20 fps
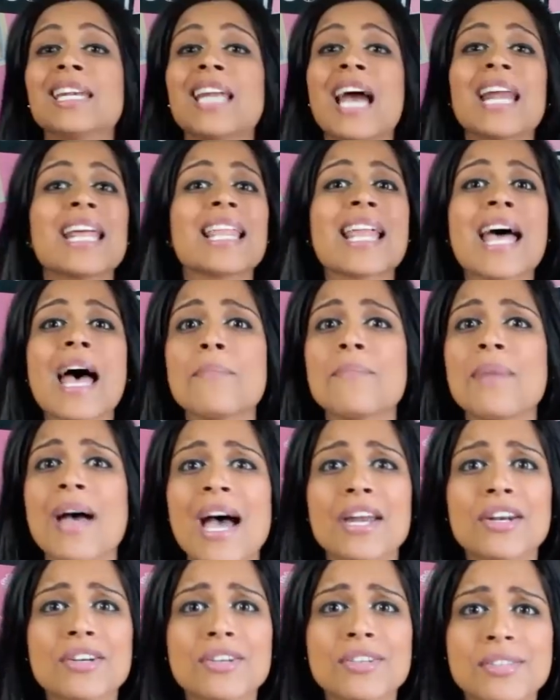none of that
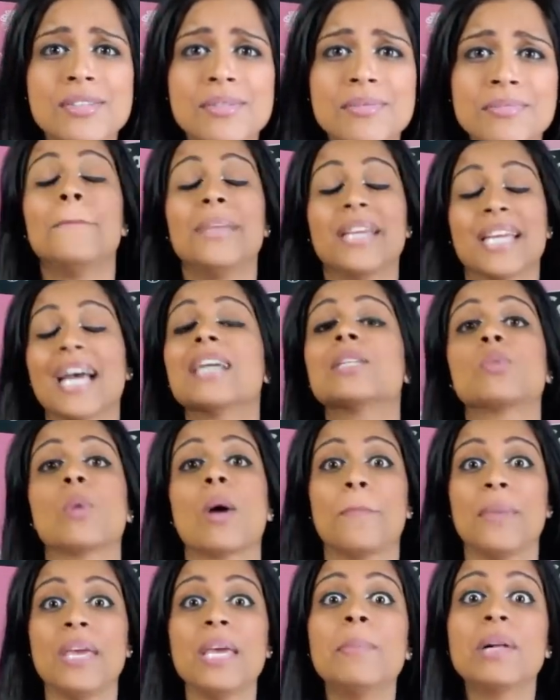matters. Because
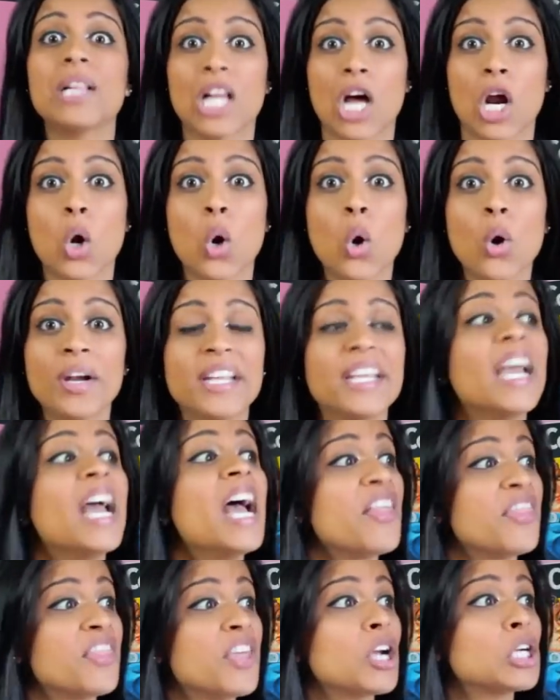when people are horny,
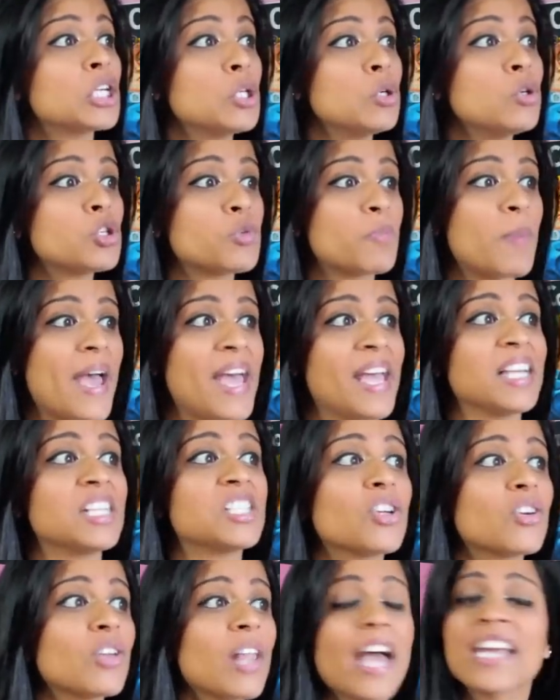they're
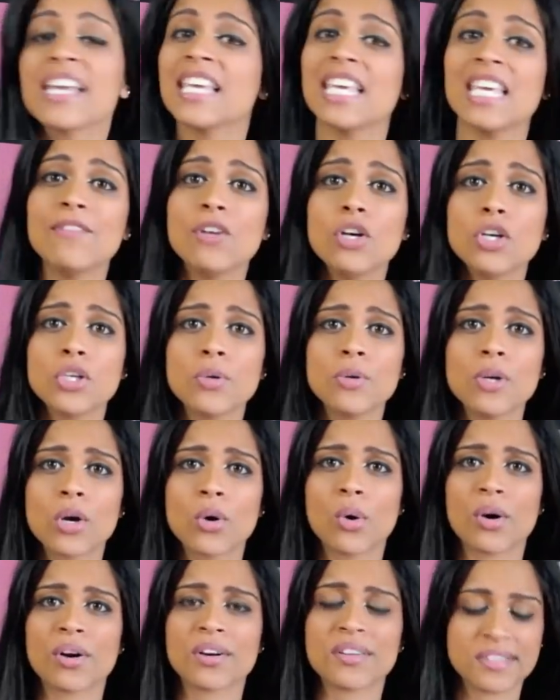douchebags. They're like evil
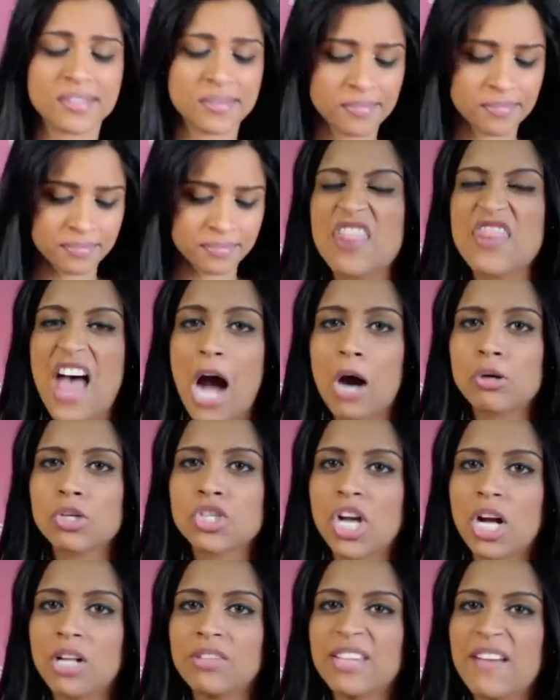unicorns. Thou
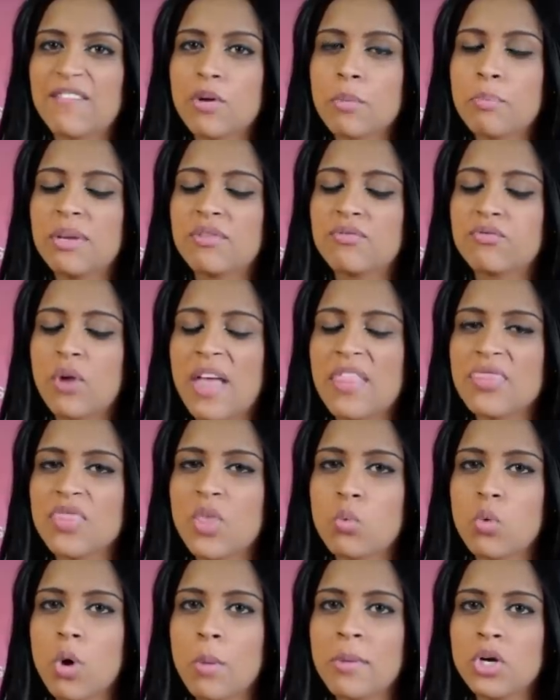shalt never befriend
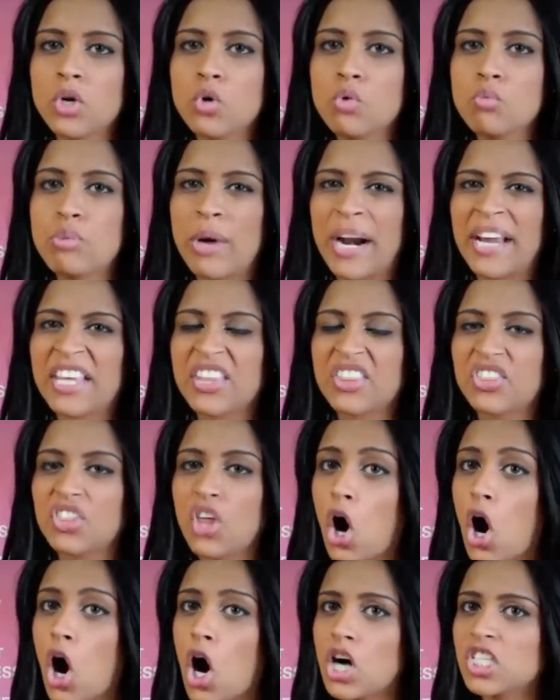the woman who breaketh
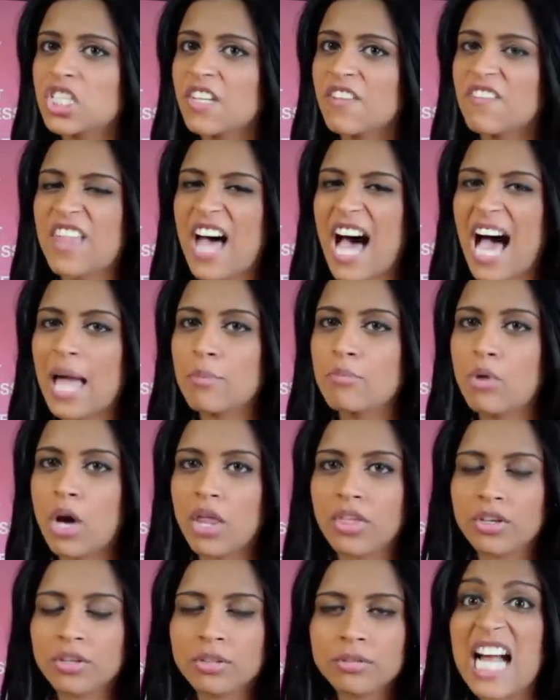the heart of thy
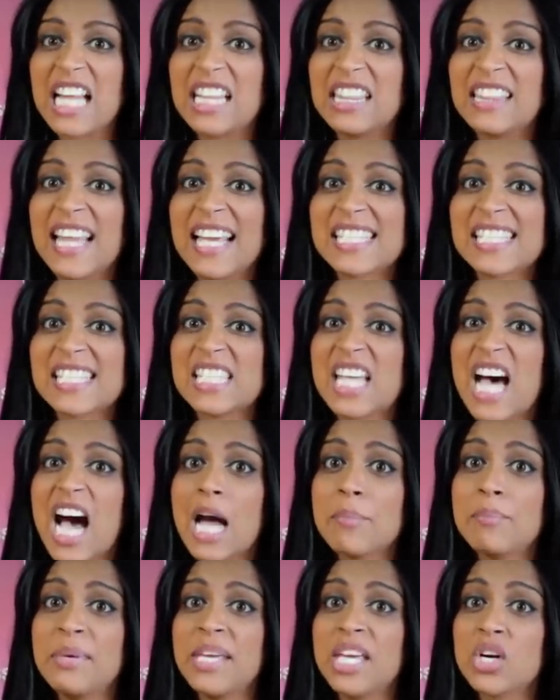brother, unless
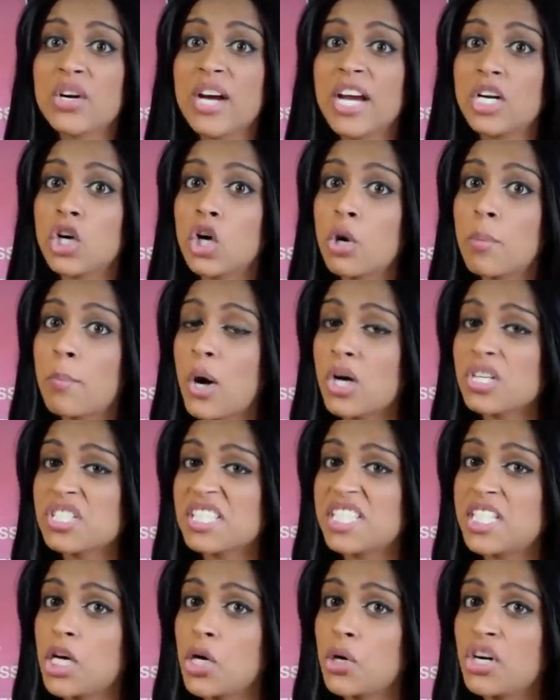thy beer and her
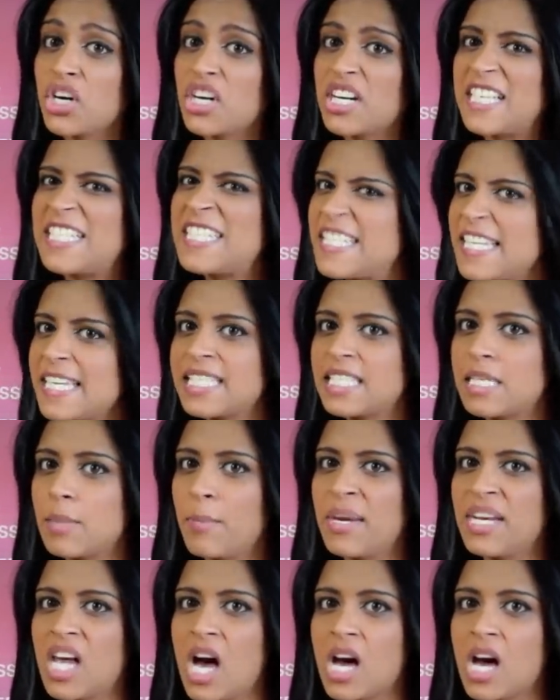posterior insist it be